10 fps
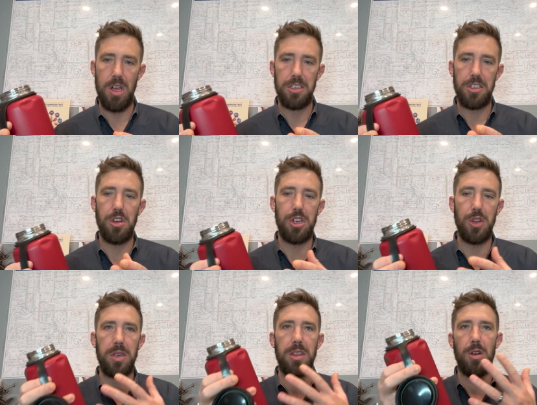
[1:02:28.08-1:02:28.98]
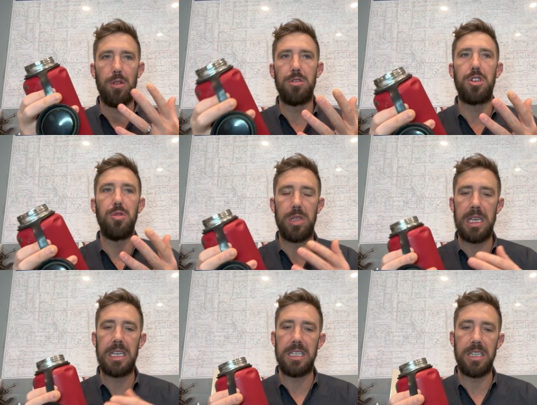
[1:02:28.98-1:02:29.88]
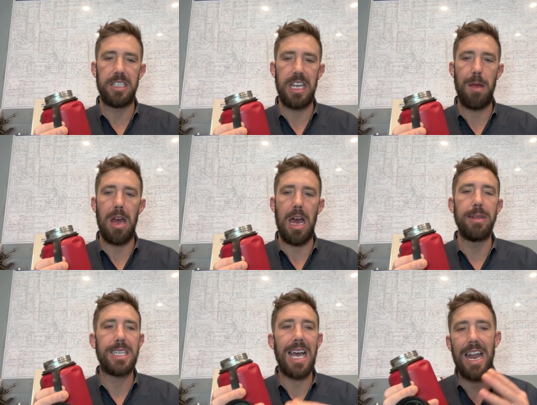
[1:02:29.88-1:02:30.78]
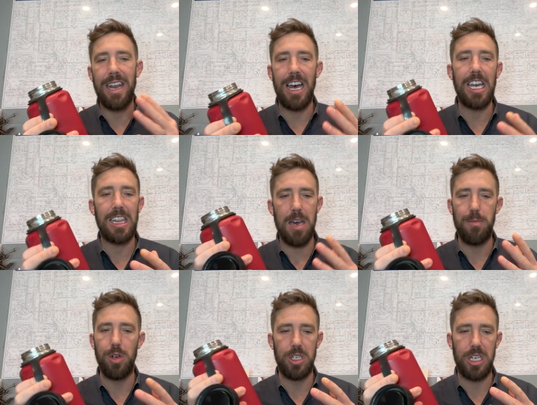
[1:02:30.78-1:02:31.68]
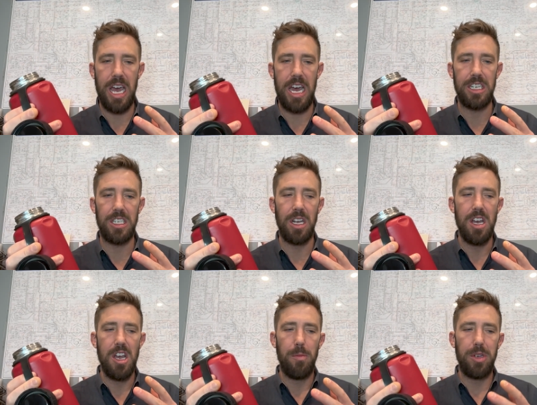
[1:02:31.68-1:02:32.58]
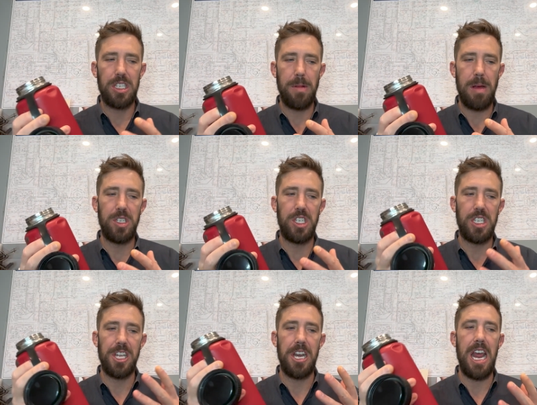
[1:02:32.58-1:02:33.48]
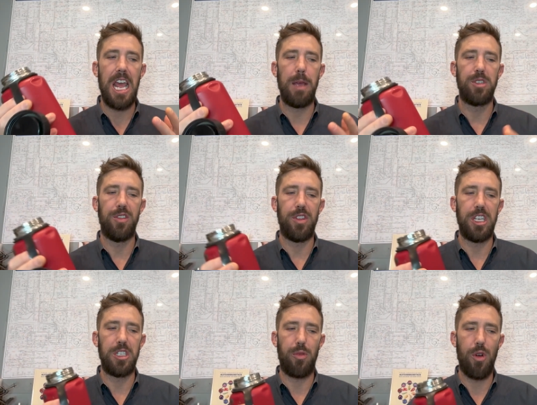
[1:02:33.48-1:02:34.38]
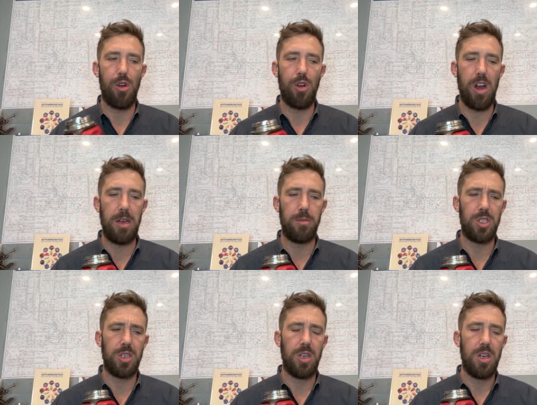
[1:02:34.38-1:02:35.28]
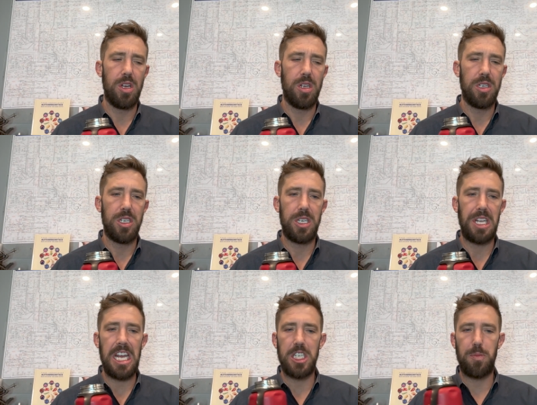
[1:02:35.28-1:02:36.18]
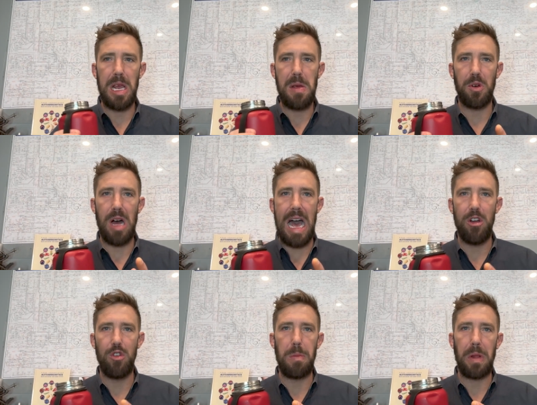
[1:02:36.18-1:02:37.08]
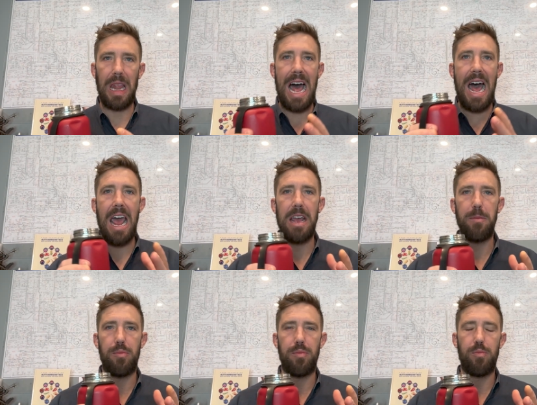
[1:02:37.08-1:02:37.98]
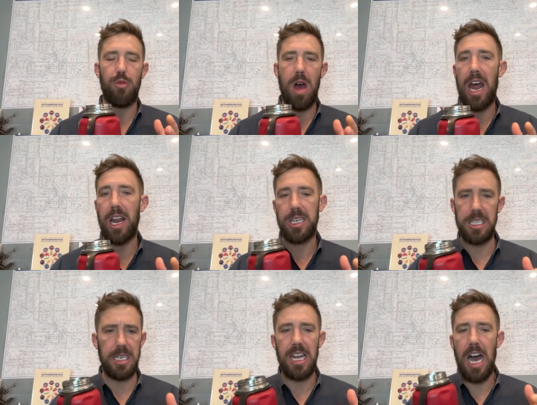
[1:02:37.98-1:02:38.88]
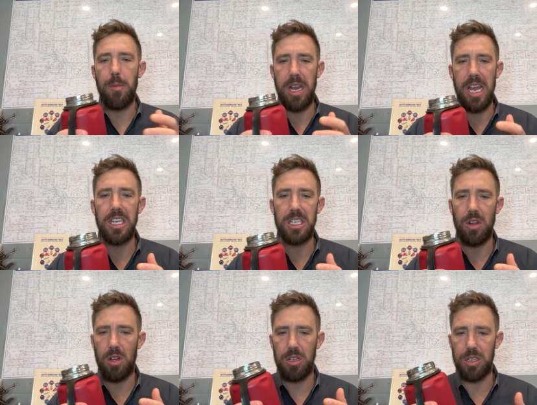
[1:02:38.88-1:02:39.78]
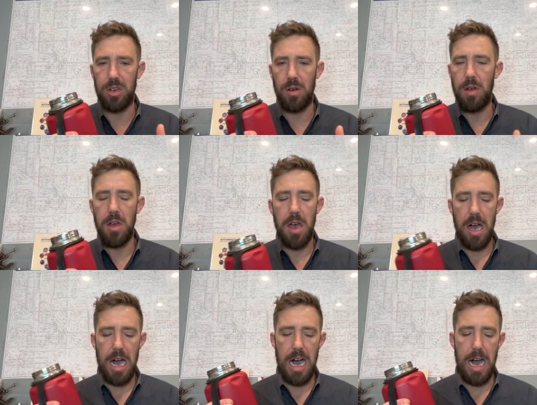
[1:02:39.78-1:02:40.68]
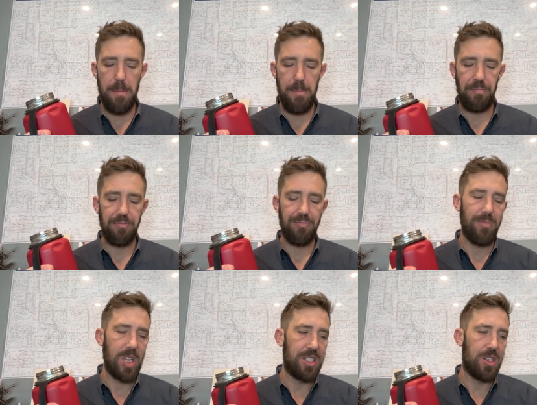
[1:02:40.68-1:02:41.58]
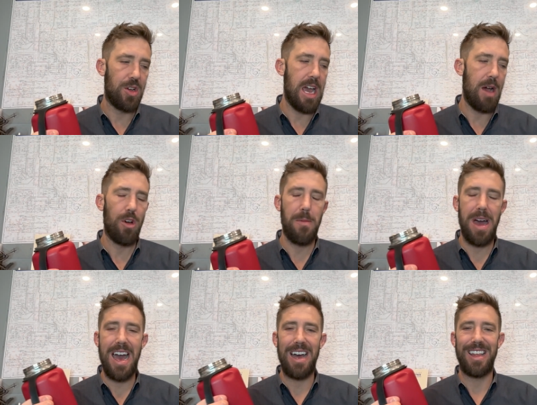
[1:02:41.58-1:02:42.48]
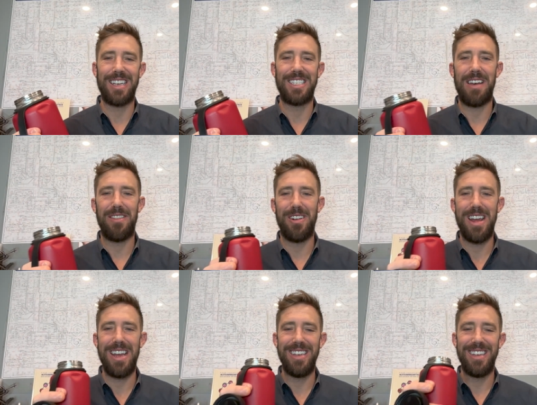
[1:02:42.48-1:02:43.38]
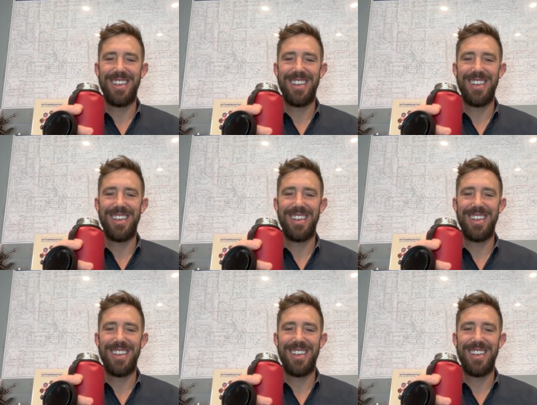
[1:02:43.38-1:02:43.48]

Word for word: So you're doing those two things at the same time. It's kind of like that push catch, but sometimes just the names of these programs teach people how to apply products in combination also. Um, so yeah, what am I at? Like seven or eight?